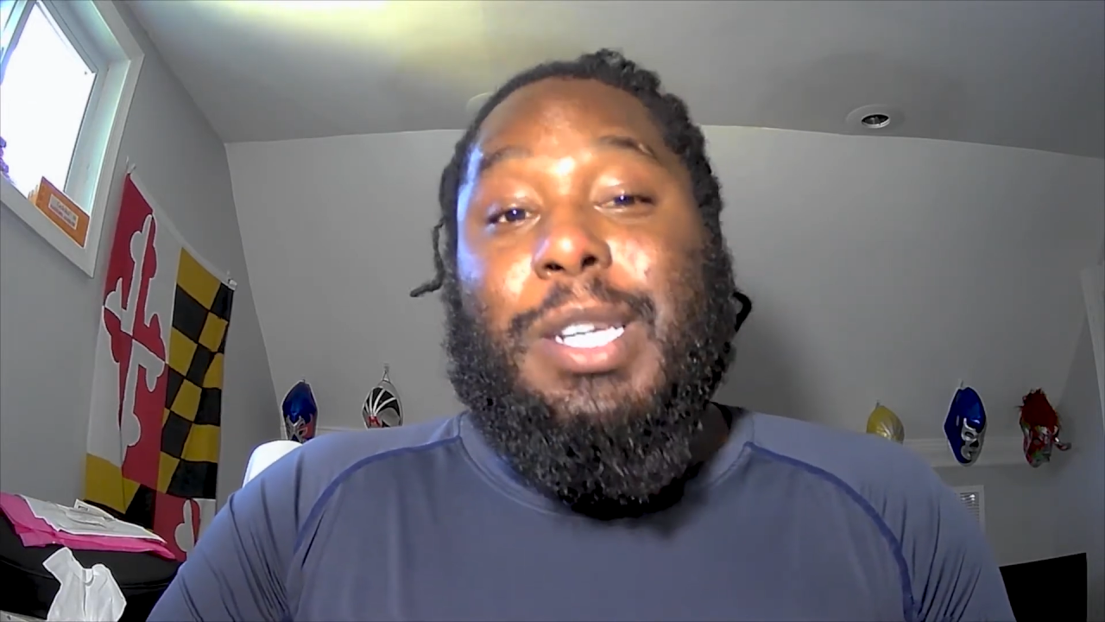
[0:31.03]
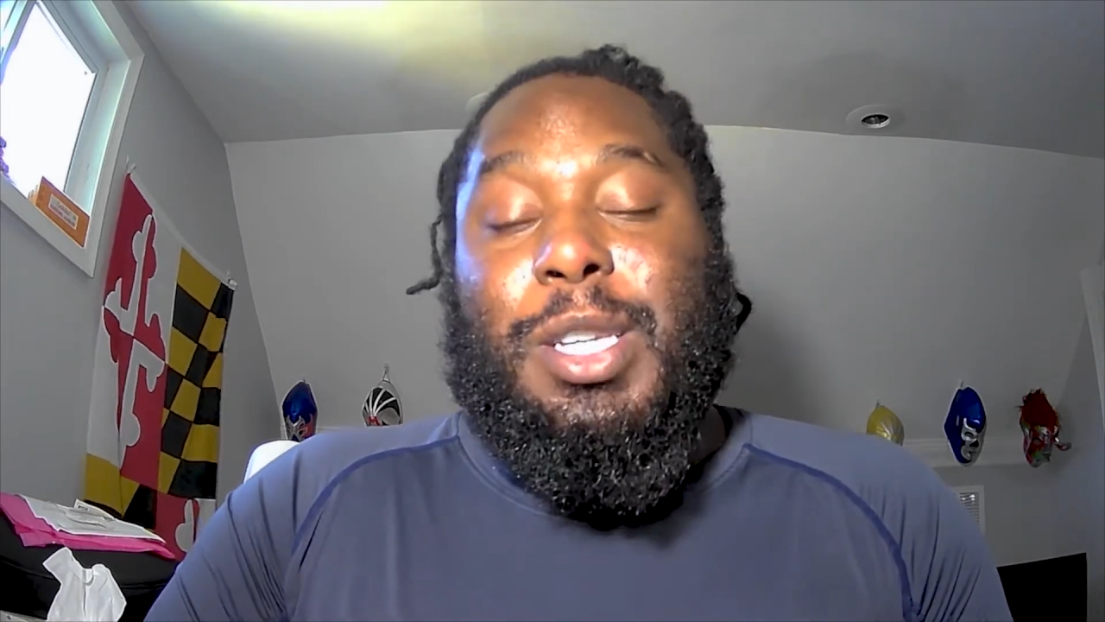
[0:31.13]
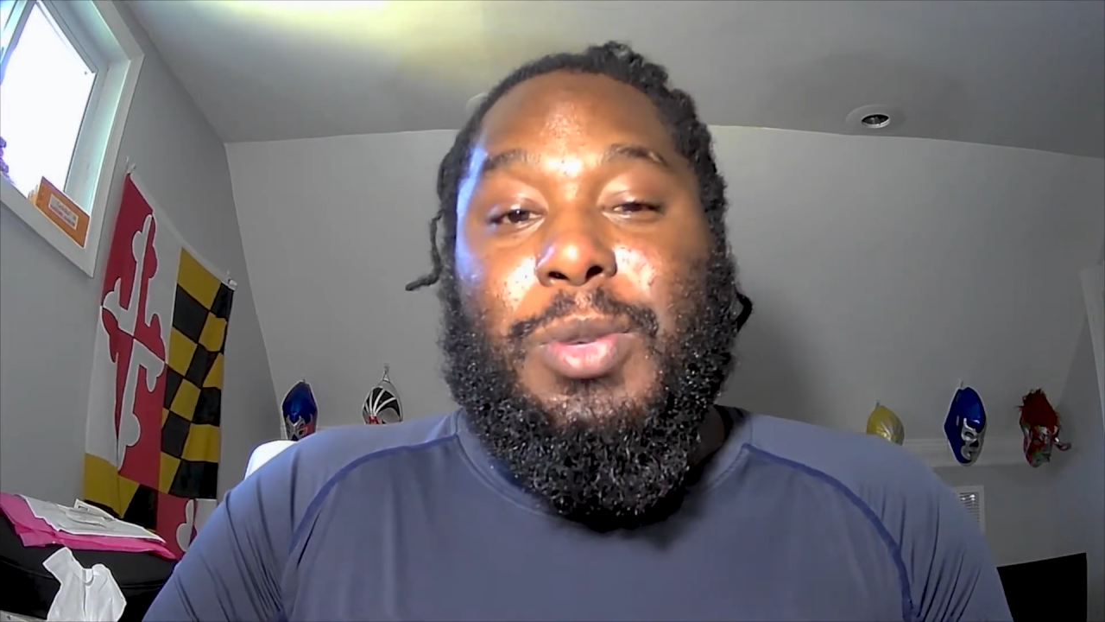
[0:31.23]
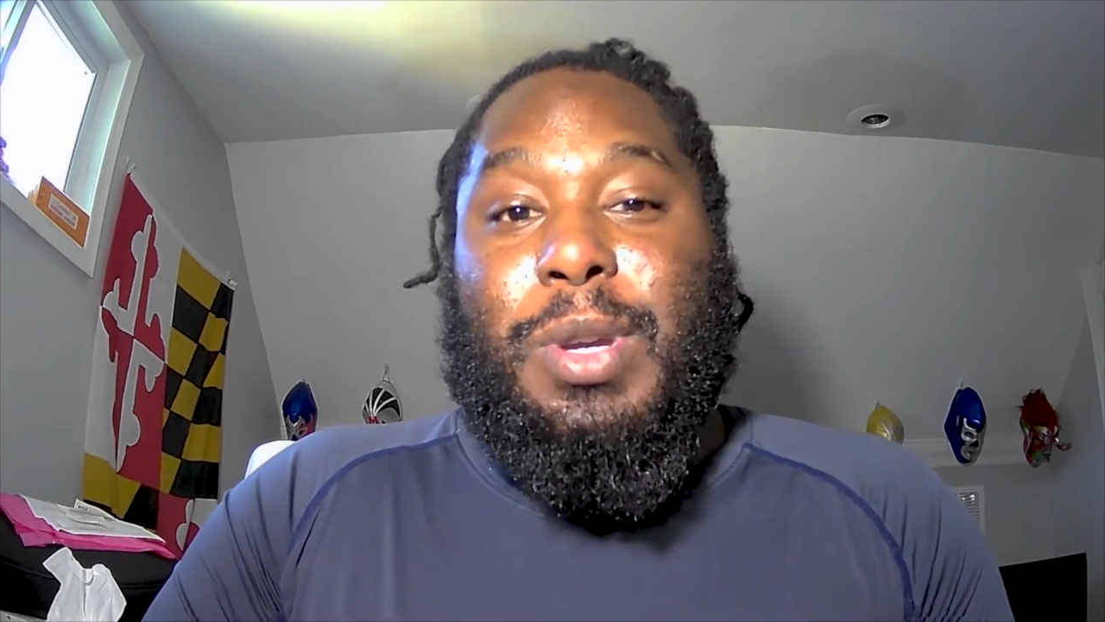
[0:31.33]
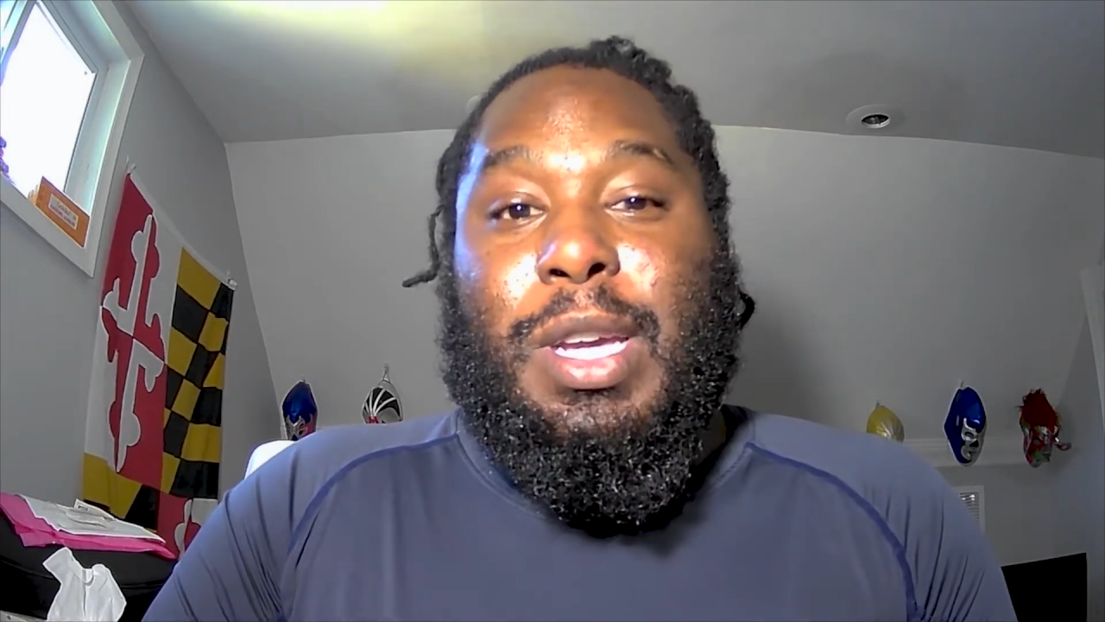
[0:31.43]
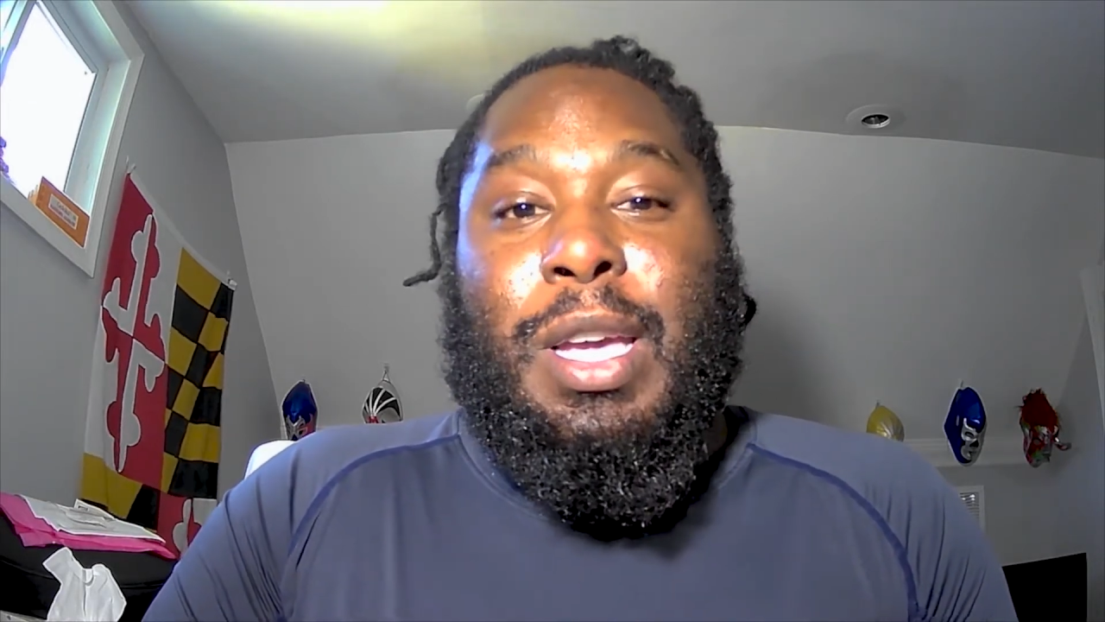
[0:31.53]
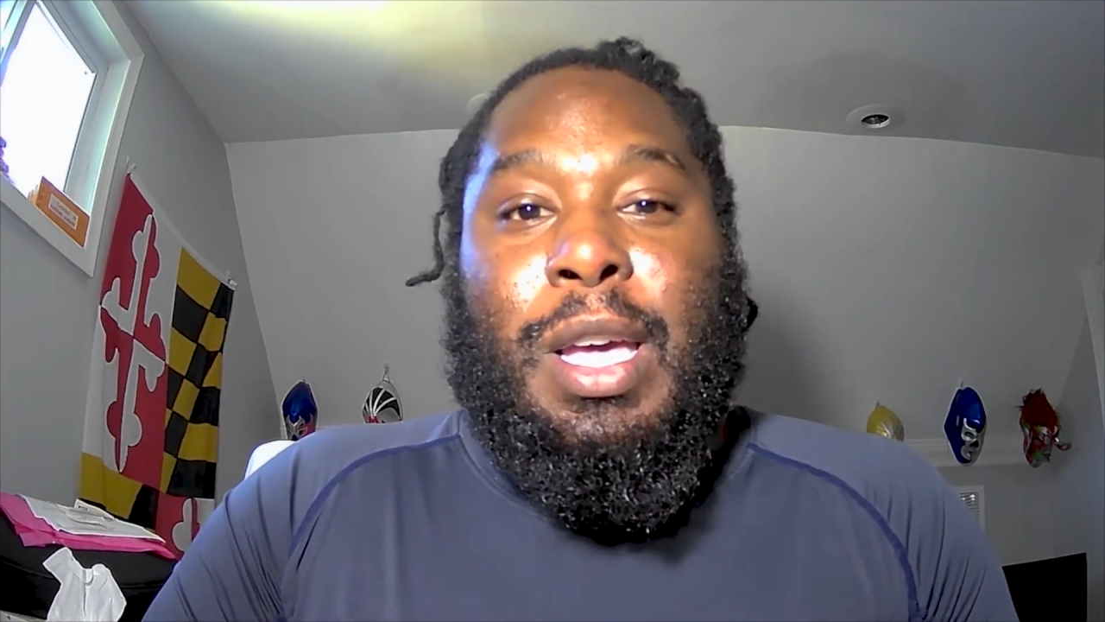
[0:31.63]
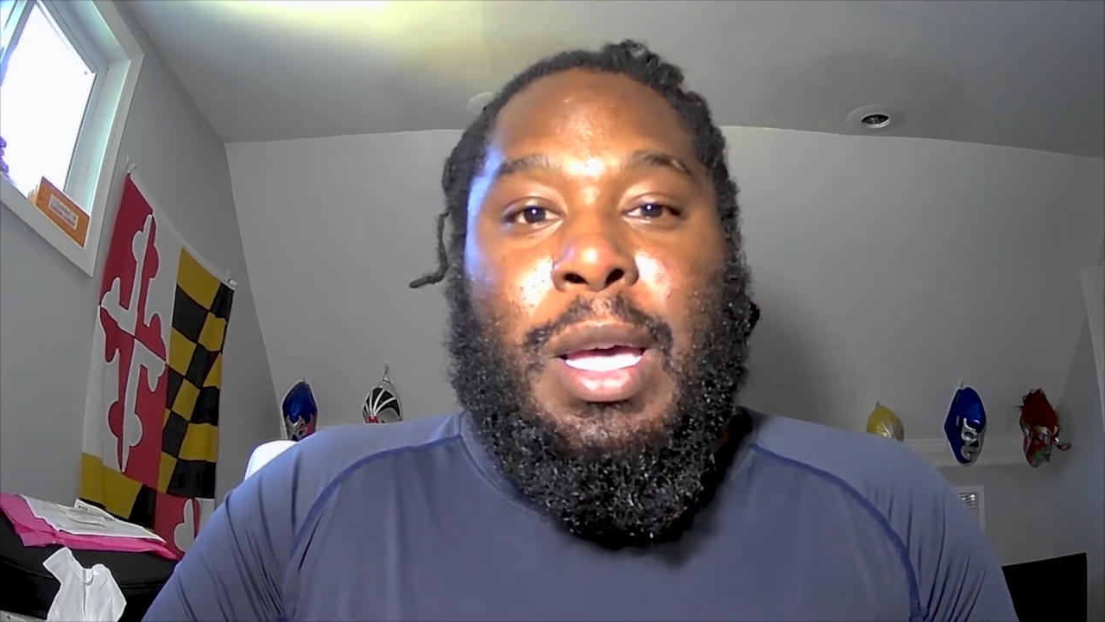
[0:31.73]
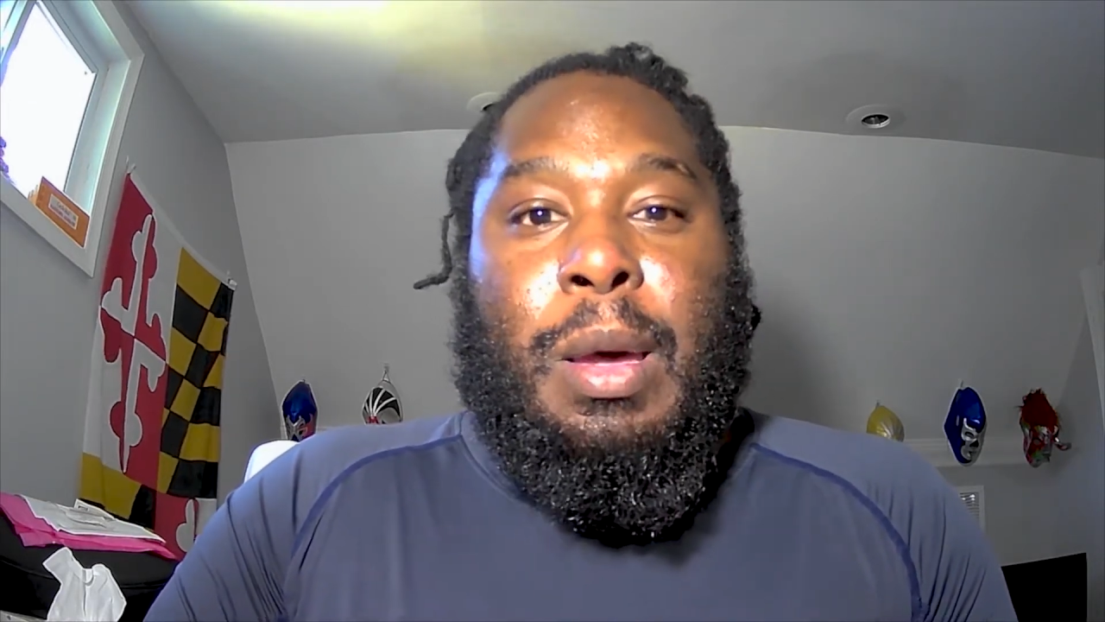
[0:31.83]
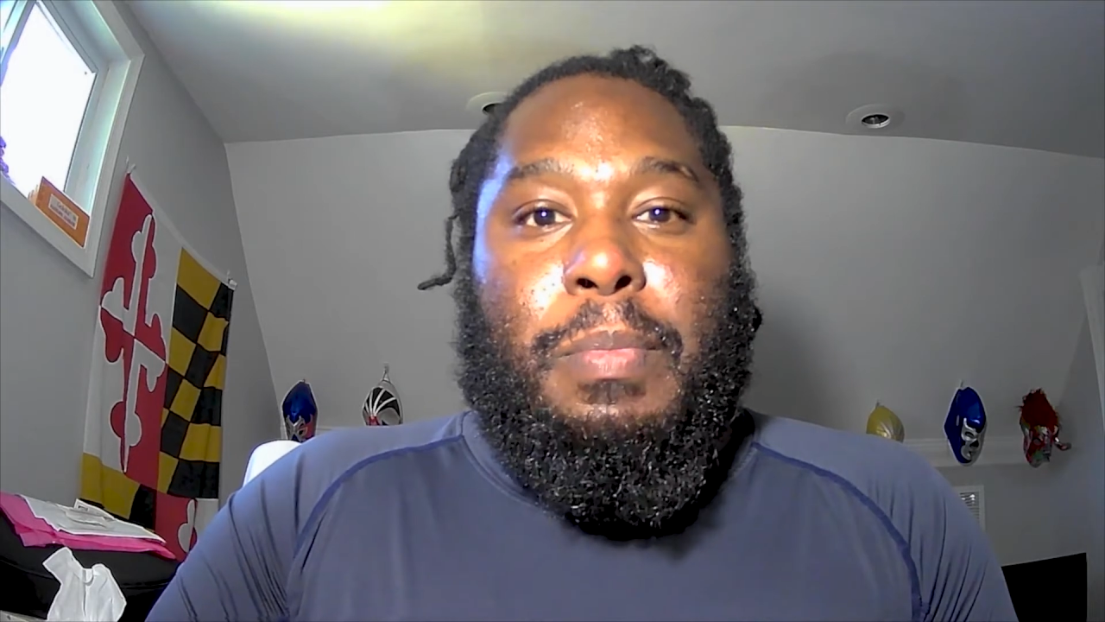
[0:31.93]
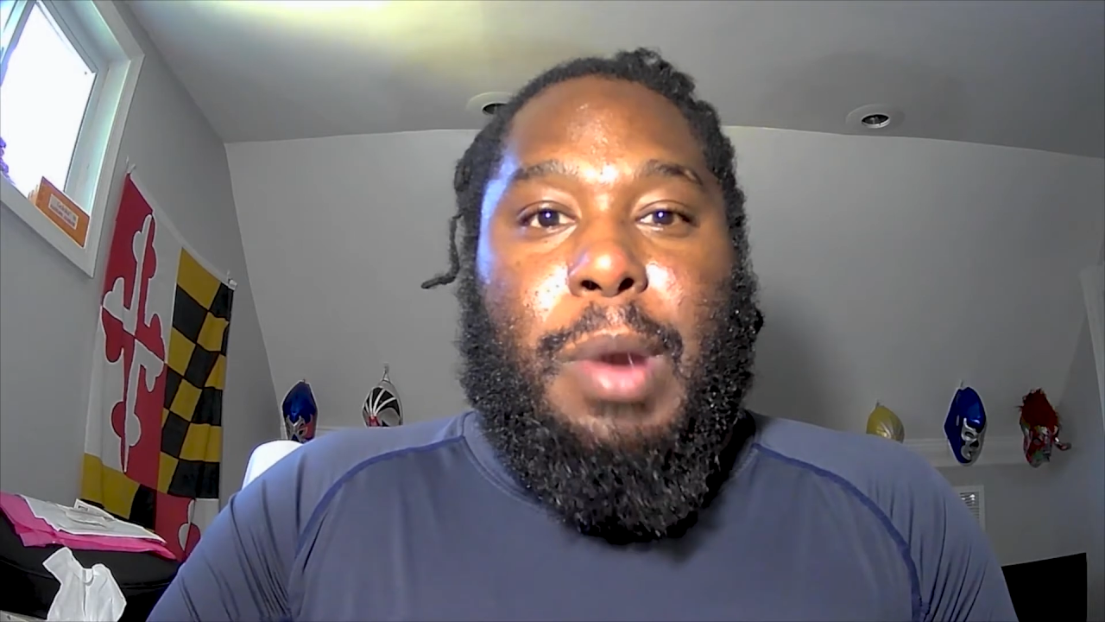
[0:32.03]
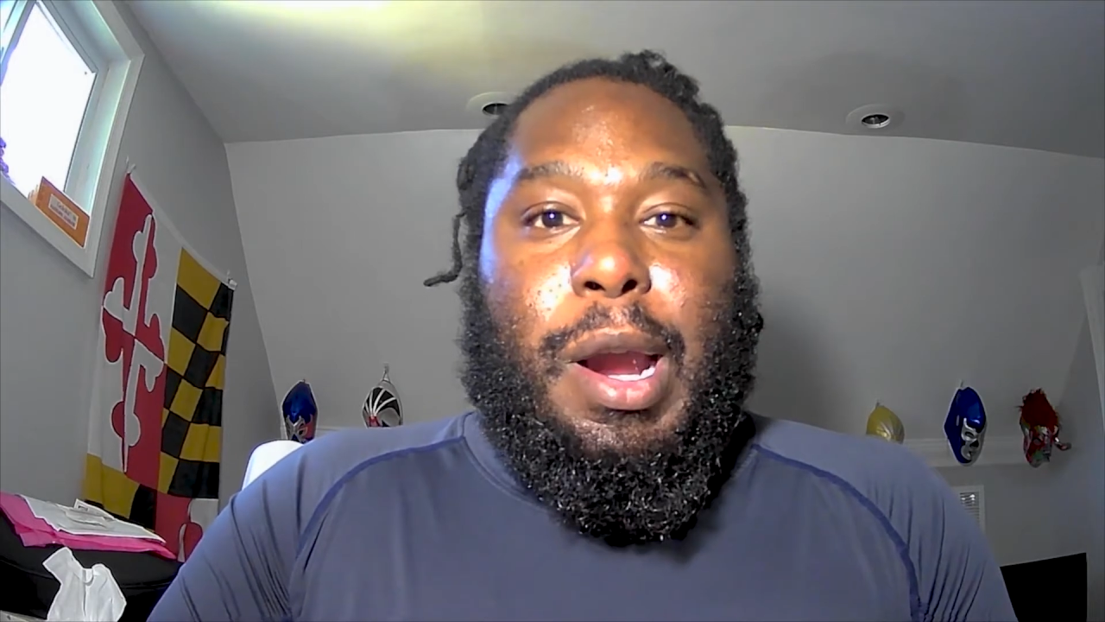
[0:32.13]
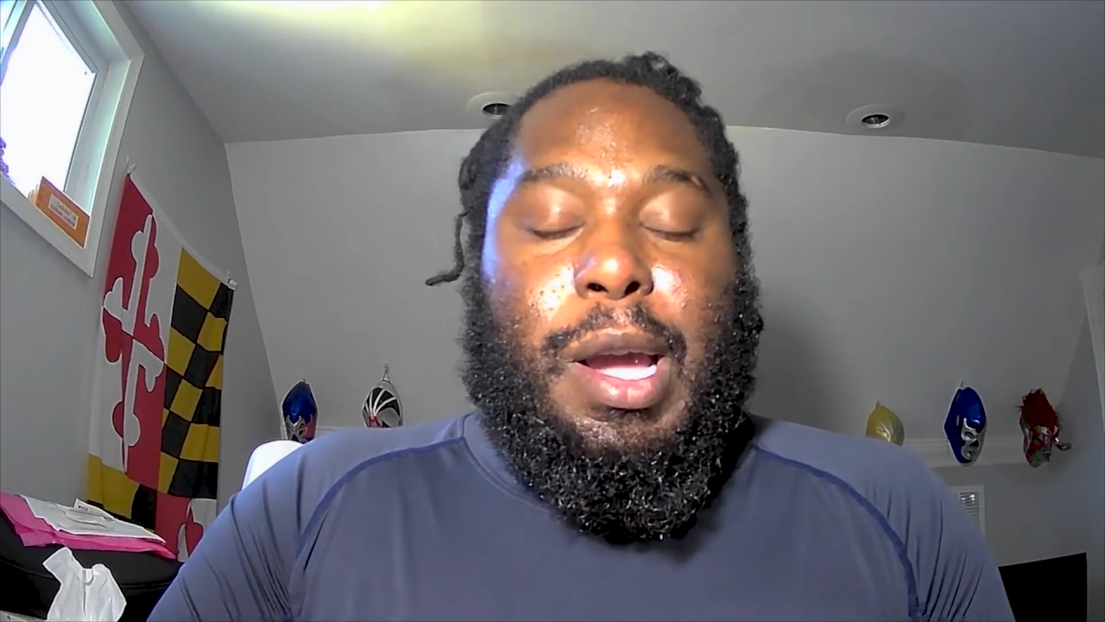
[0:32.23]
history, Mary